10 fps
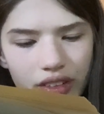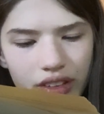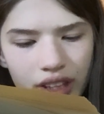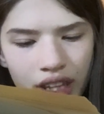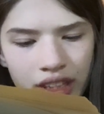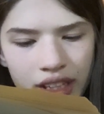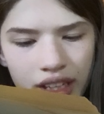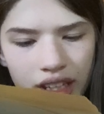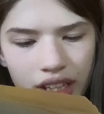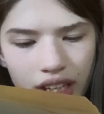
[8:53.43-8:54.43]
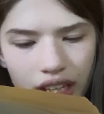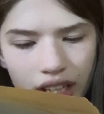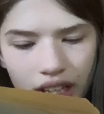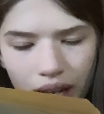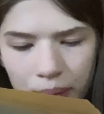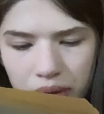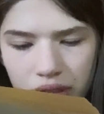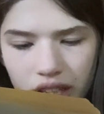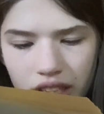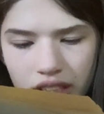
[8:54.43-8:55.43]
Then they
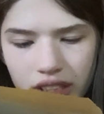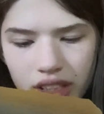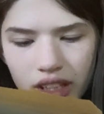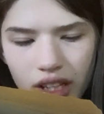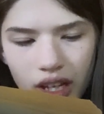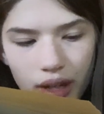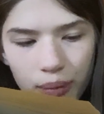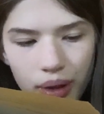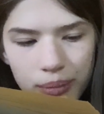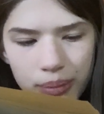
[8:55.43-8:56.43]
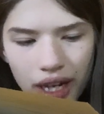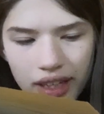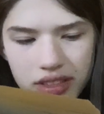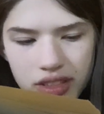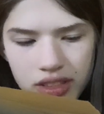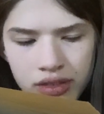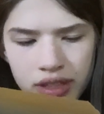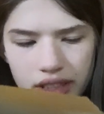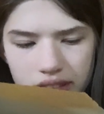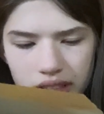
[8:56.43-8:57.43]
copulated and went back to their
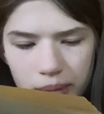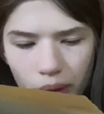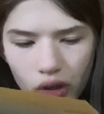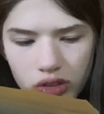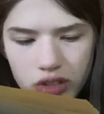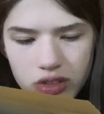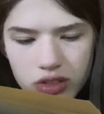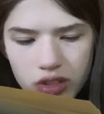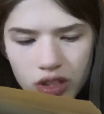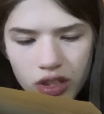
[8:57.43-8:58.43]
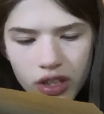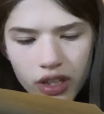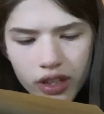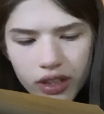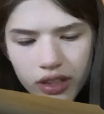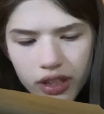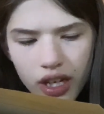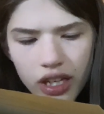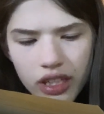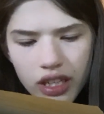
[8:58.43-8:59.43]
nesting boxes.
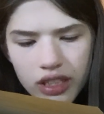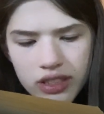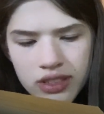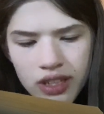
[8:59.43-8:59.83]
9 hens